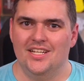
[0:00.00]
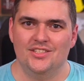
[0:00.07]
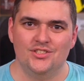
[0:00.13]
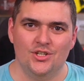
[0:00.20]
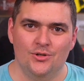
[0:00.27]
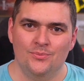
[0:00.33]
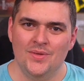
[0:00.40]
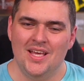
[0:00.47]

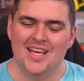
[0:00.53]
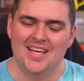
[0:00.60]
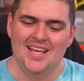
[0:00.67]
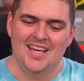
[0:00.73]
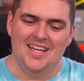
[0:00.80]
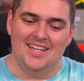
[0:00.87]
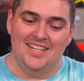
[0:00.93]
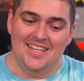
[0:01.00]
So
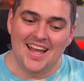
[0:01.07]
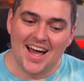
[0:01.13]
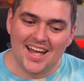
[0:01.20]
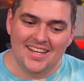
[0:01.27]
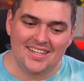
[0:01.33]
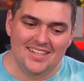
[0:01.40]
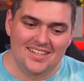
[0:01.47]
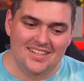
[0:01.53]

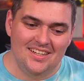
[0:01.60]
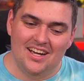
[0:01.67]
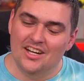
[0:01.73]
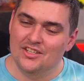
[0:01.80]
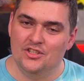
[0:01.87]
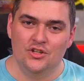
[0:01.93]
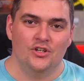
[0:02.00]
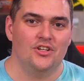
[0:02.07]
not a
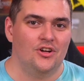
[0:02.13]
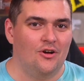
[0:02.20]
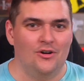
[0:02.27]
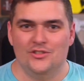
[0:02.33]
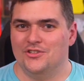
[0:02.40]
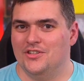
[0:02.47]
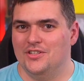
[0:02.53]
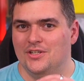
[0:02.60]
good
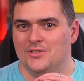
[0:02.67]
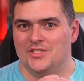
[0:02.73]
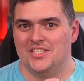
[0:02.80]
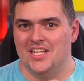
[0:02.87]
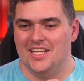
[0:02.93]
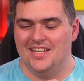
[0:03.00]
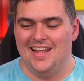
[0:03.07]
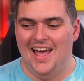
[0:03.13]
alter ego
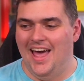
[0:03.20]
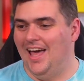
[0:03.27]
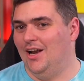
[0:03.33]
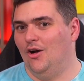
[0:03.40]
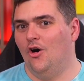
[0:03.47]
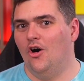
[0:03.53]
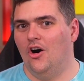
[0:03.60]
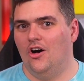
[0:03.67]
state at
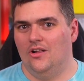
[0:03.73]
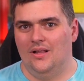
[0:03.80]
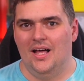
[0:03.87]
all.